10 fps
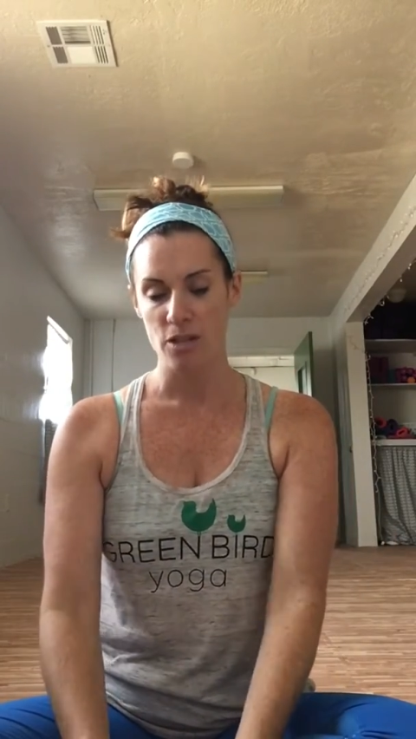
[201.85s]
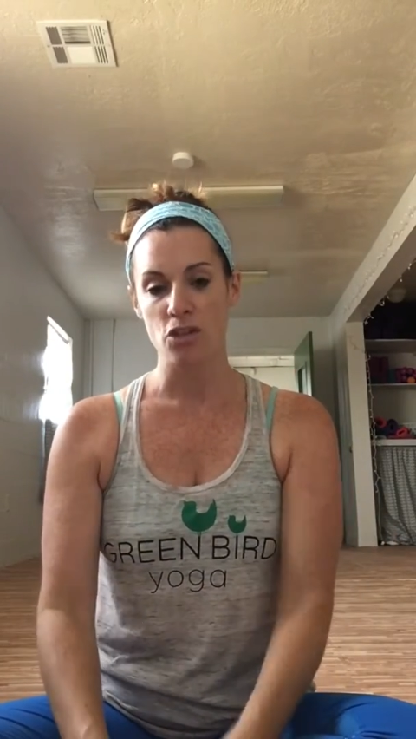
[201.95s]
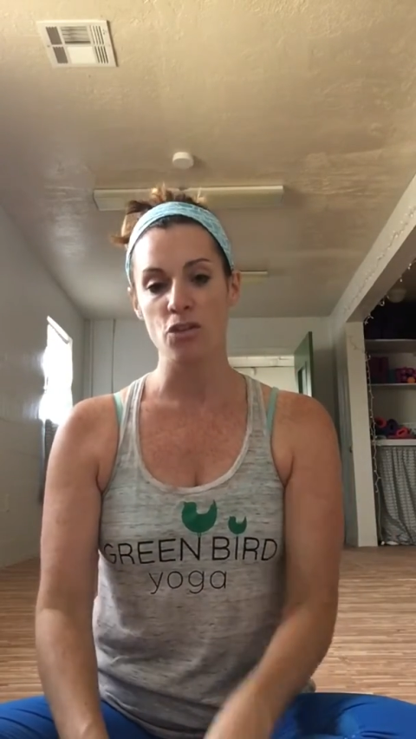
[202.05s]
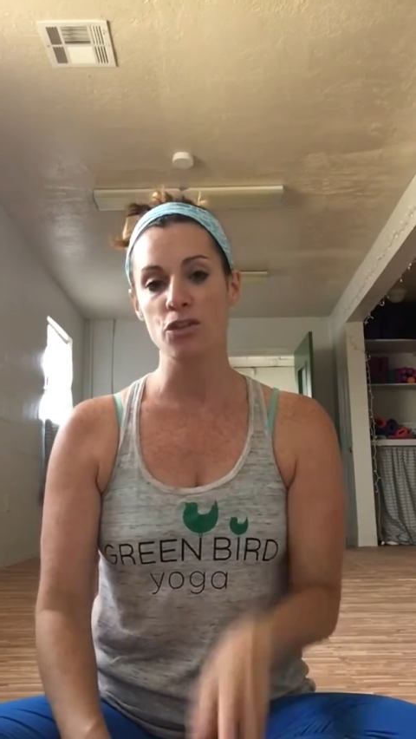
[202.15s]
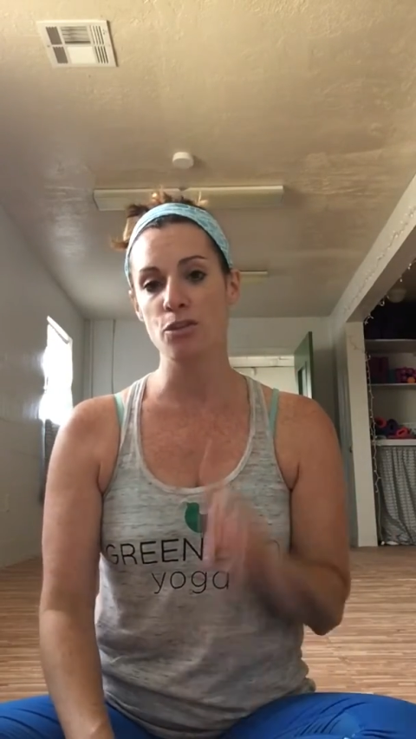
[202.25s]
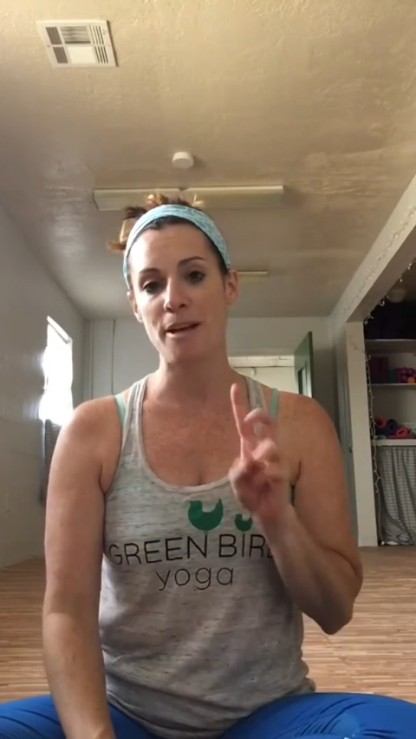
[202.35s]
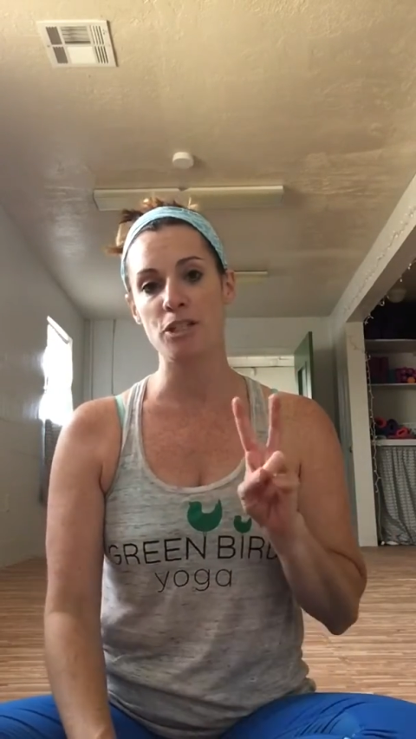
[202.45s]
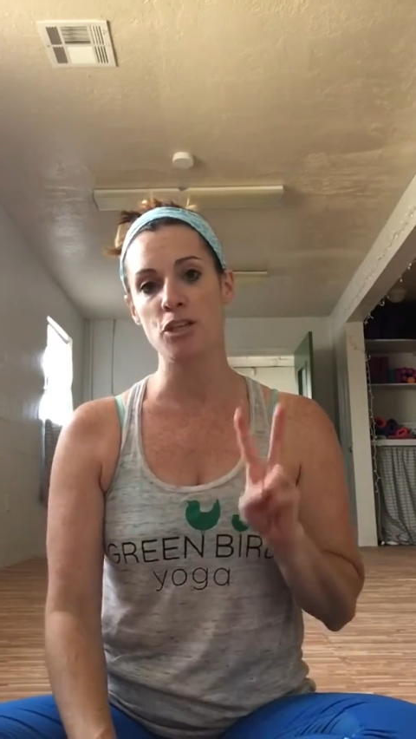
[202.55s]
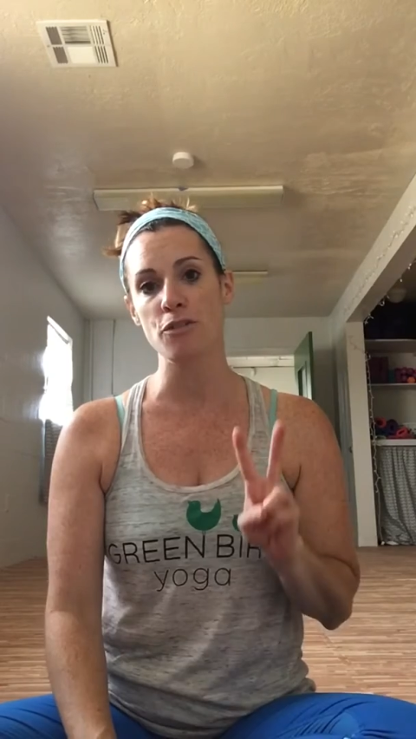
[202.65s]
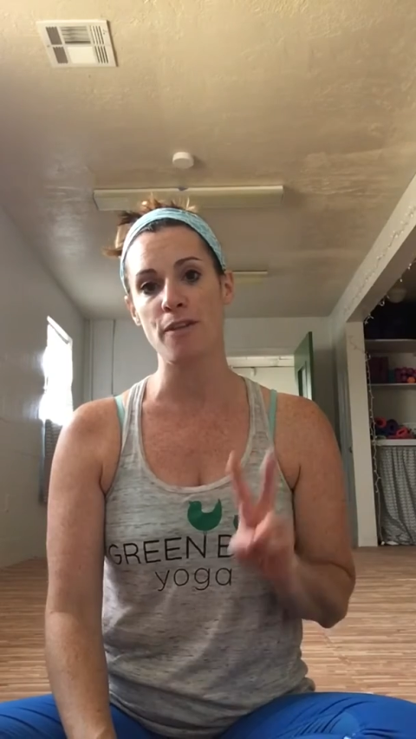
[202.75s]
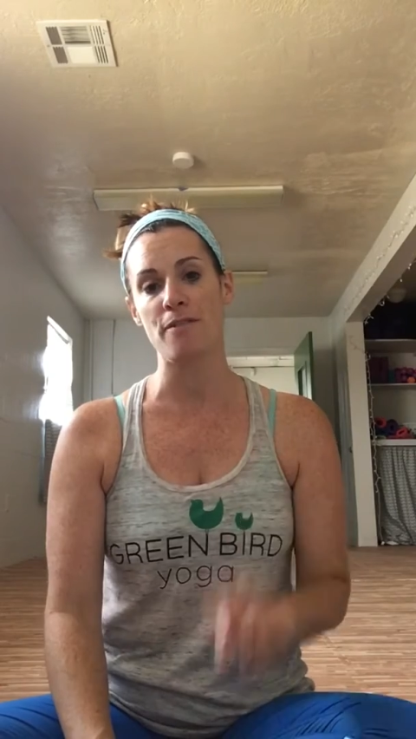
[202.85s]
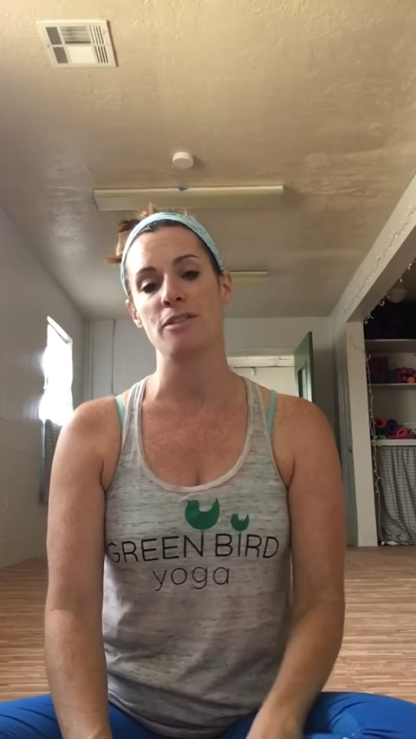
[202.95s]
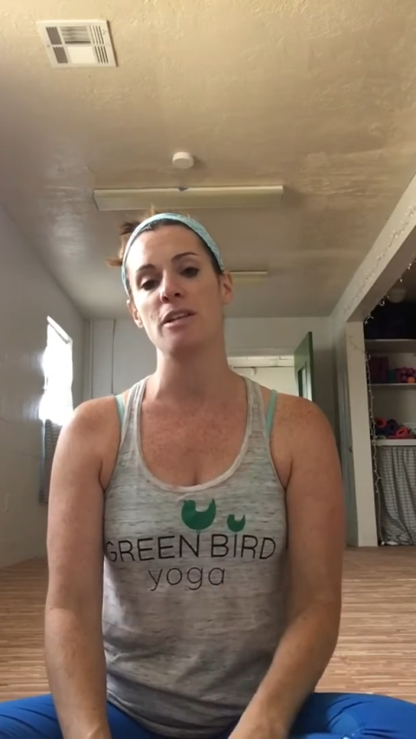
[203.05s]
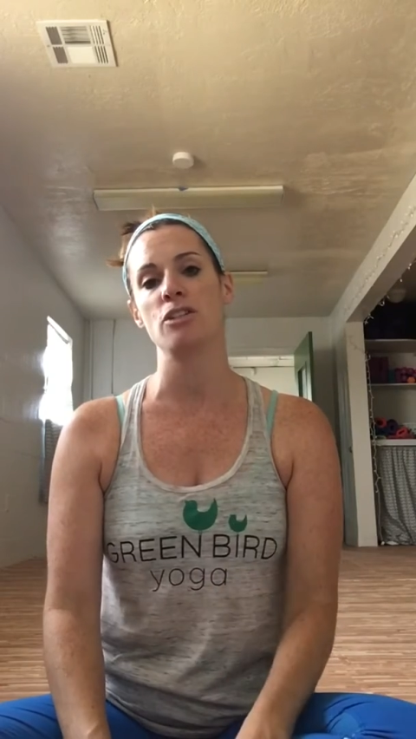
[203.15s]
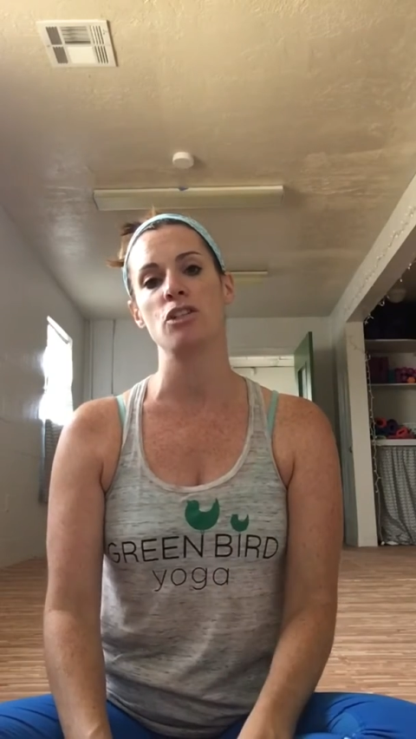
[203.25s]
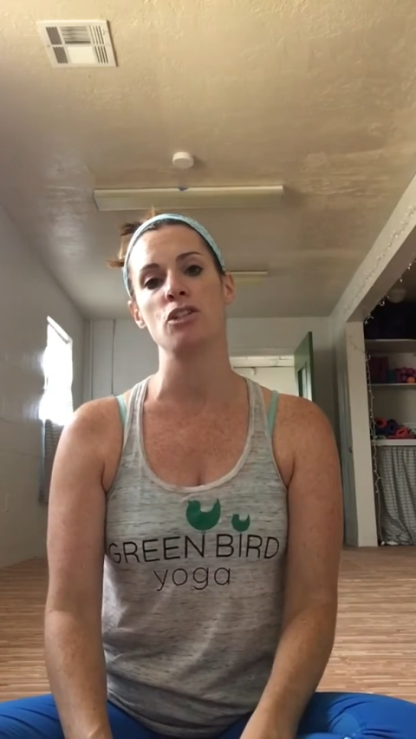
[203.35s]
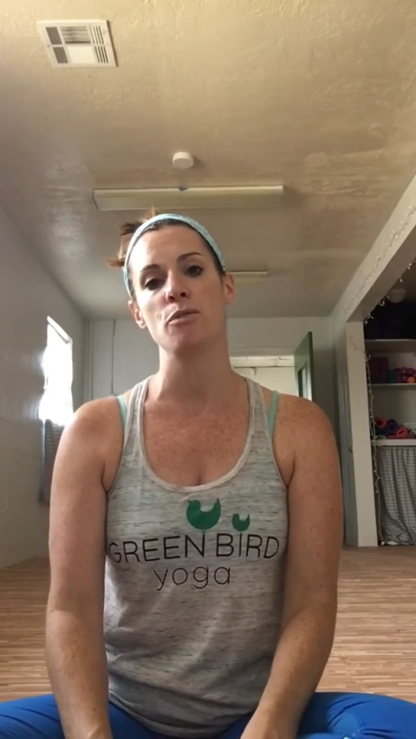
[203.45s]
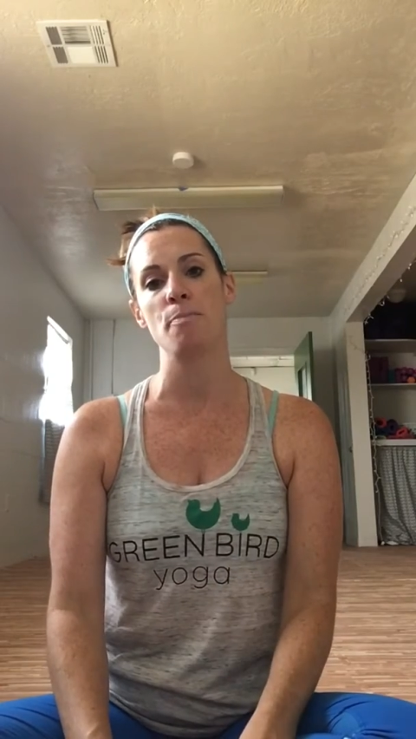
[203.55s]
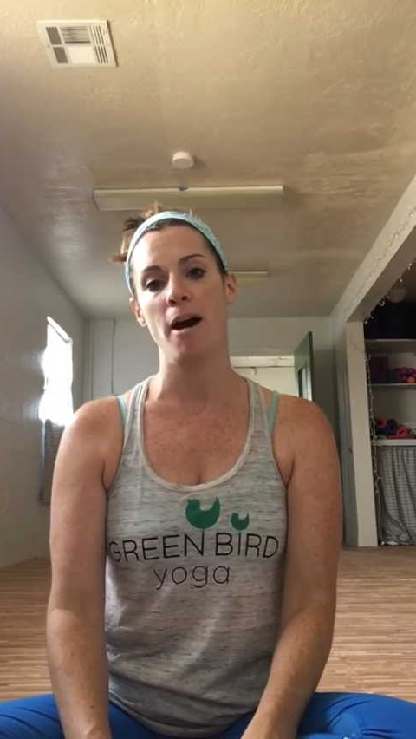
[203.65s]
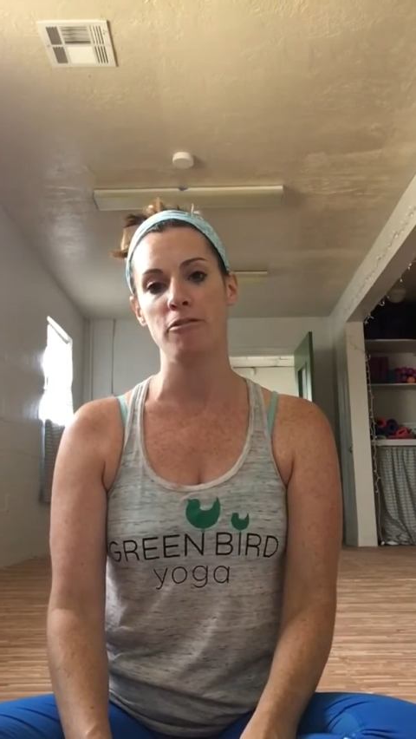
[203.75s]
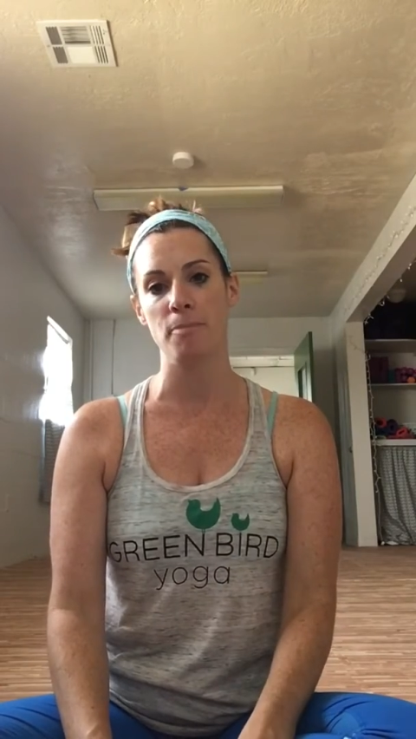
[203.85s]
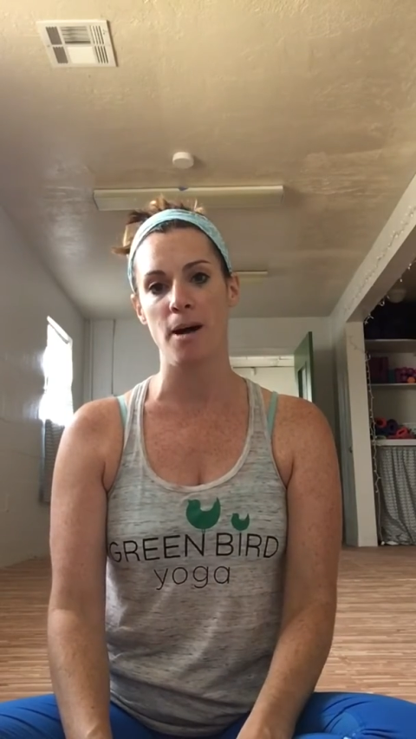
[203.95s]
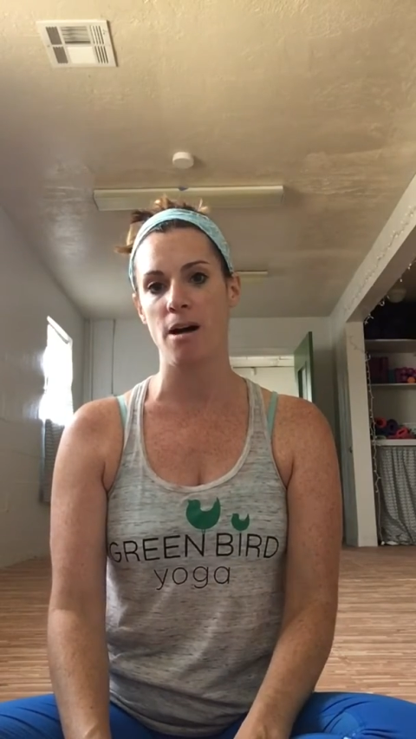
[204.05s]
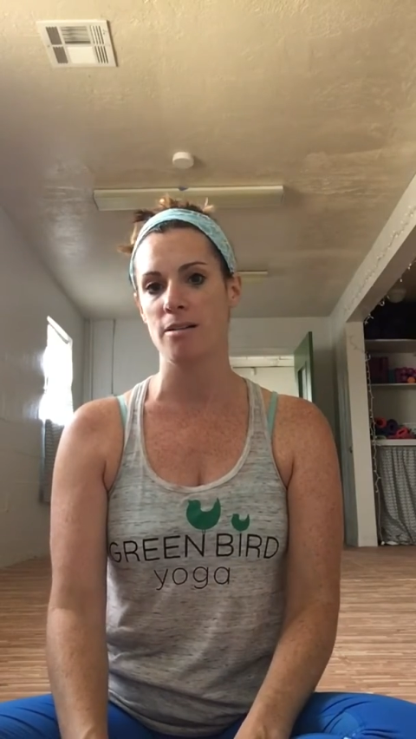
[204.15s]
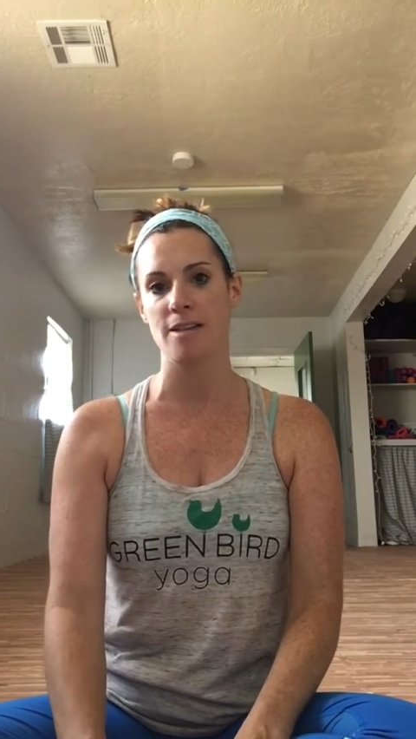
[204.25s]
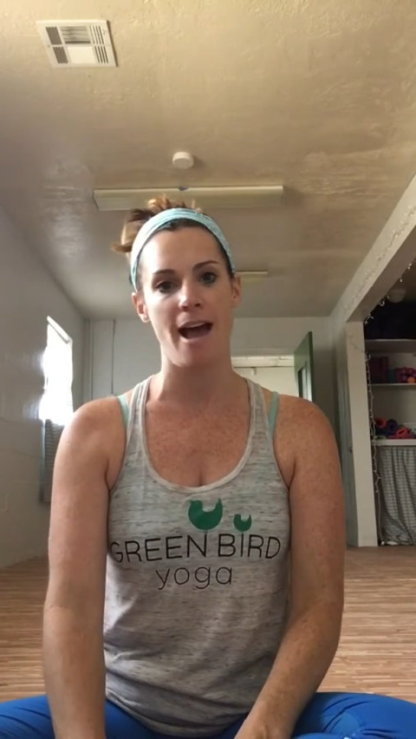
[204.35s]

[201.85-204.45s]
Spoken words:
So those are my 2 favorite things to do with puff balls.